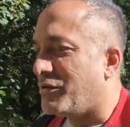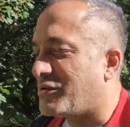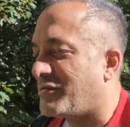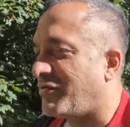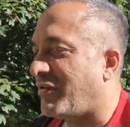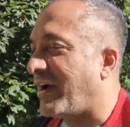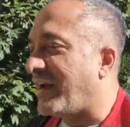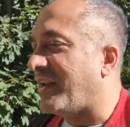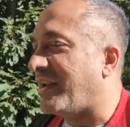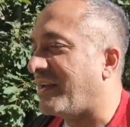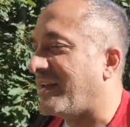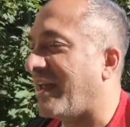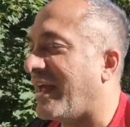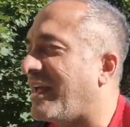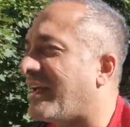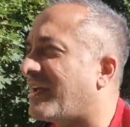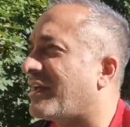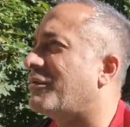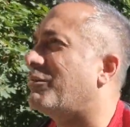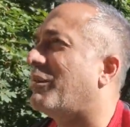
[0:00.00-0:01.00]
fighting
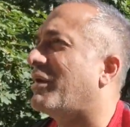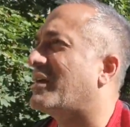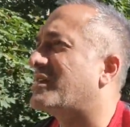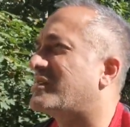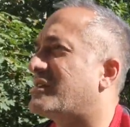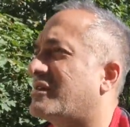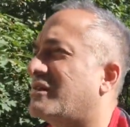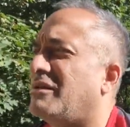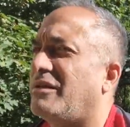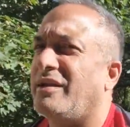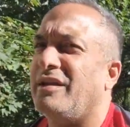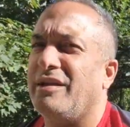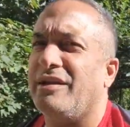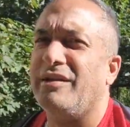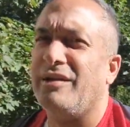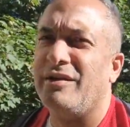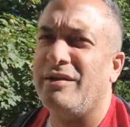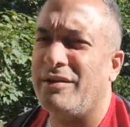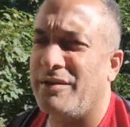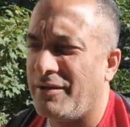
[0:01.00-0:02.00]
naked basically
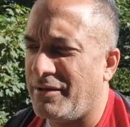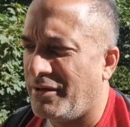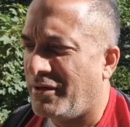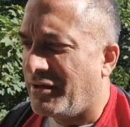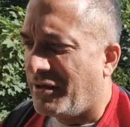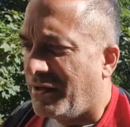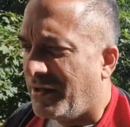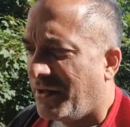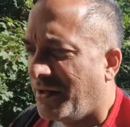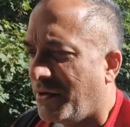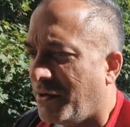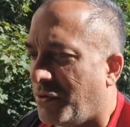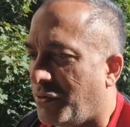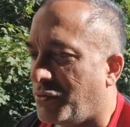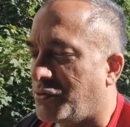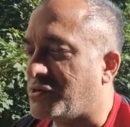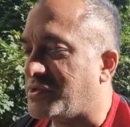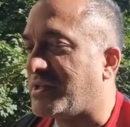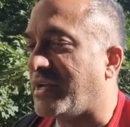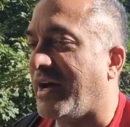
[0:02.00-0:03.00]
and
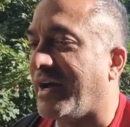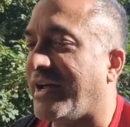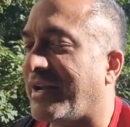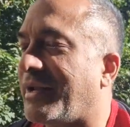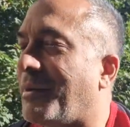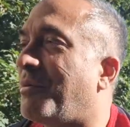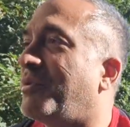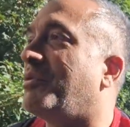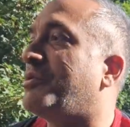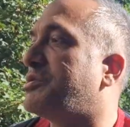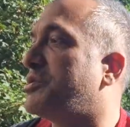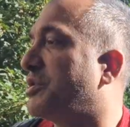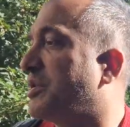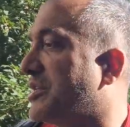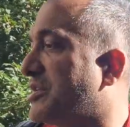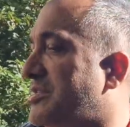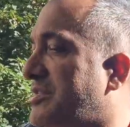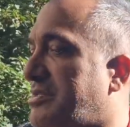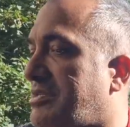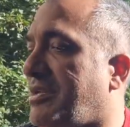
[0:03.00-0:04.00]
who's not. I mean, those
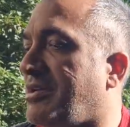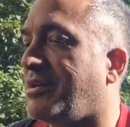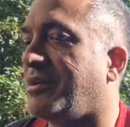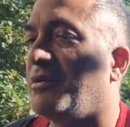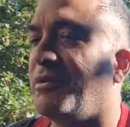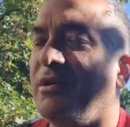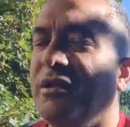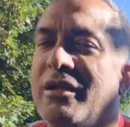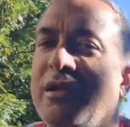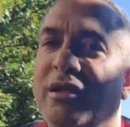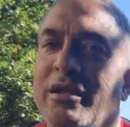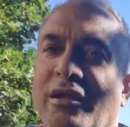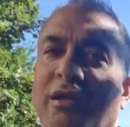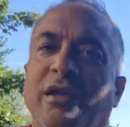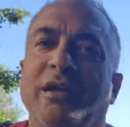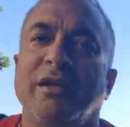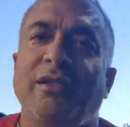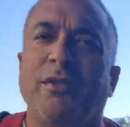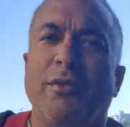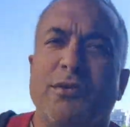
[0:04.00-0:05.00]
are
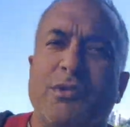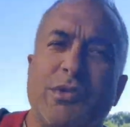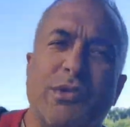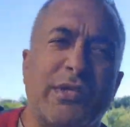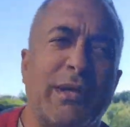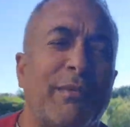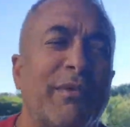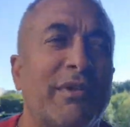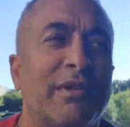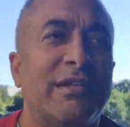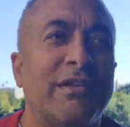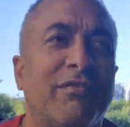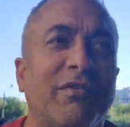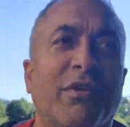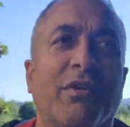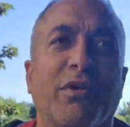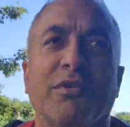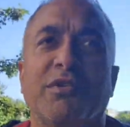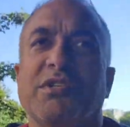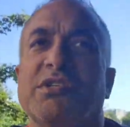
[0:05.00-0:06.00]
some of the
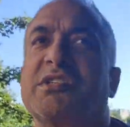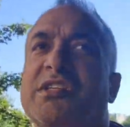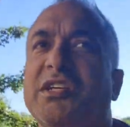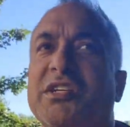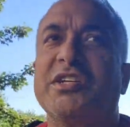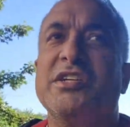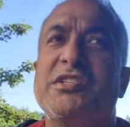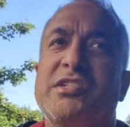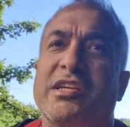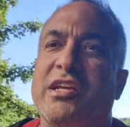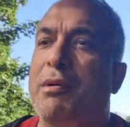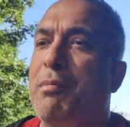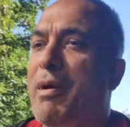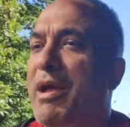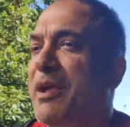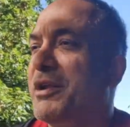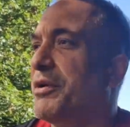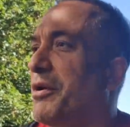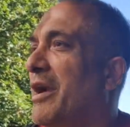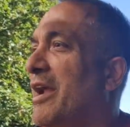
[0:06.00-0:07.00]
difficult decisions a
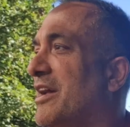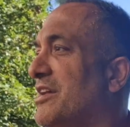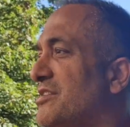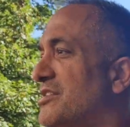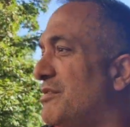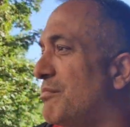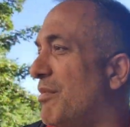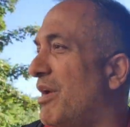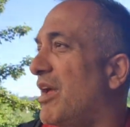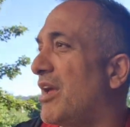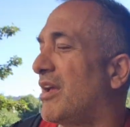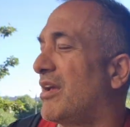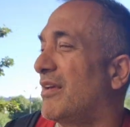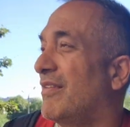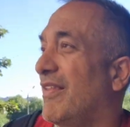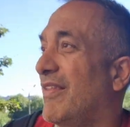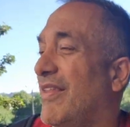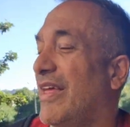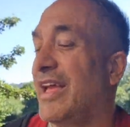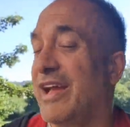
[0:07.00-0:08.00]
commander has to make,
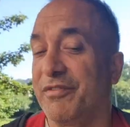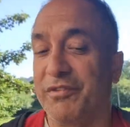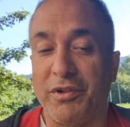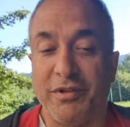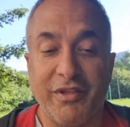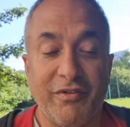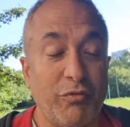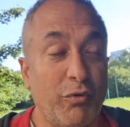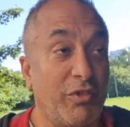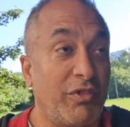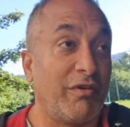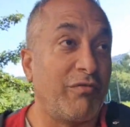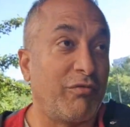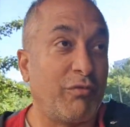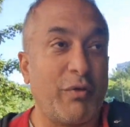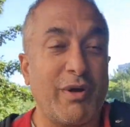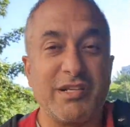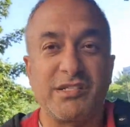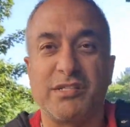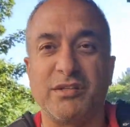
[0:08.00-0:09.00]
and then they have to live with it
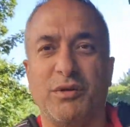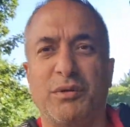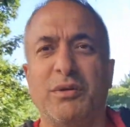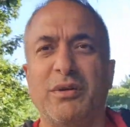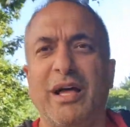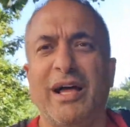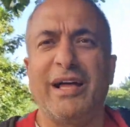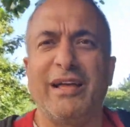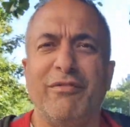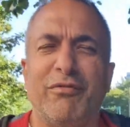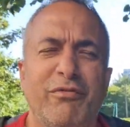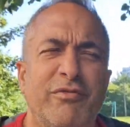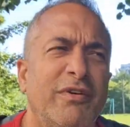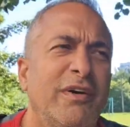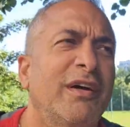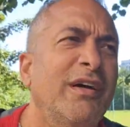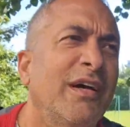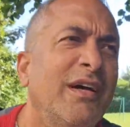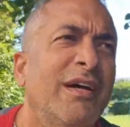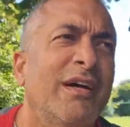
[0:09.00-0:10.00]
for the rest of their life.
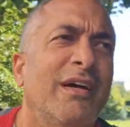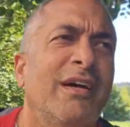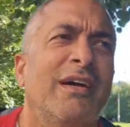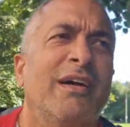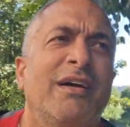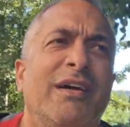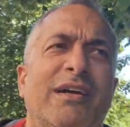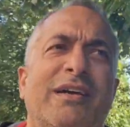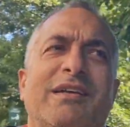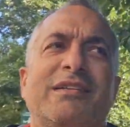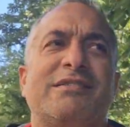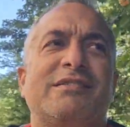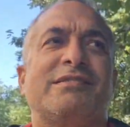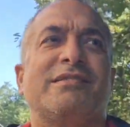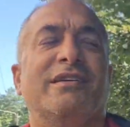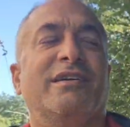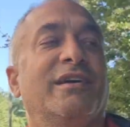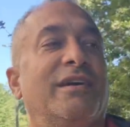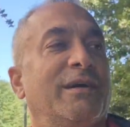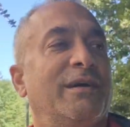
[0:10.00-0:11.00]

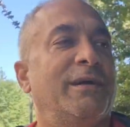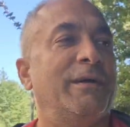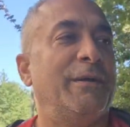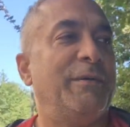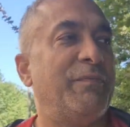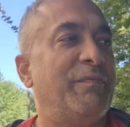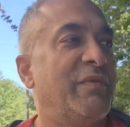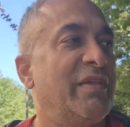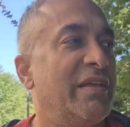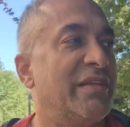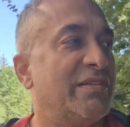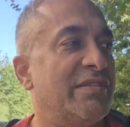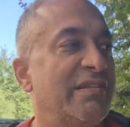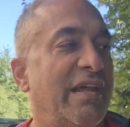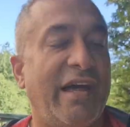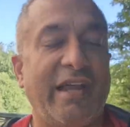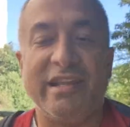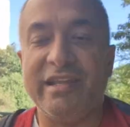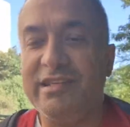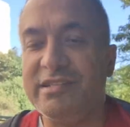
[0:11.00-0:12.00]
It's
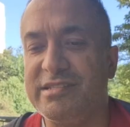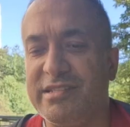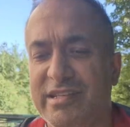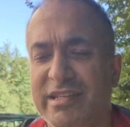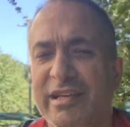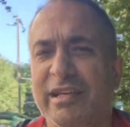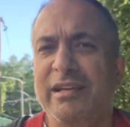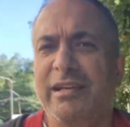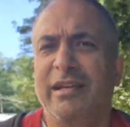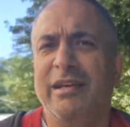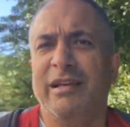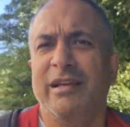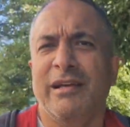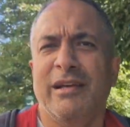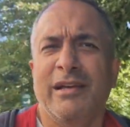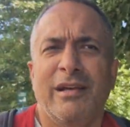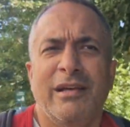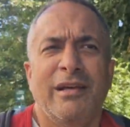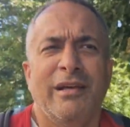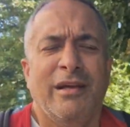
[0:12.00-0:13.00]
not easy.
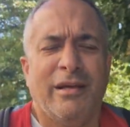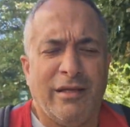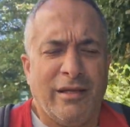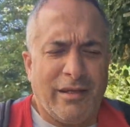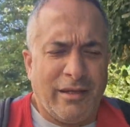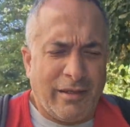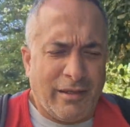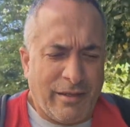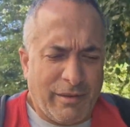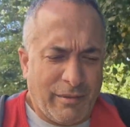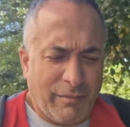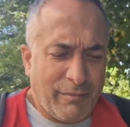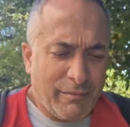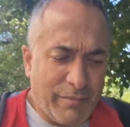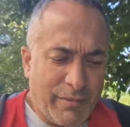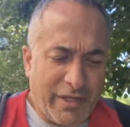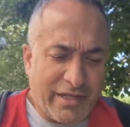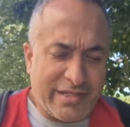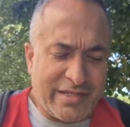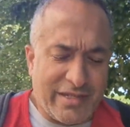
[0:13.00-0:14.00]

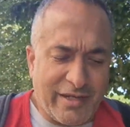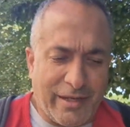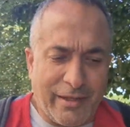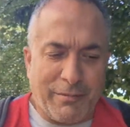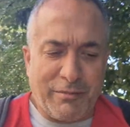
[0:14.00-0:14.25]
But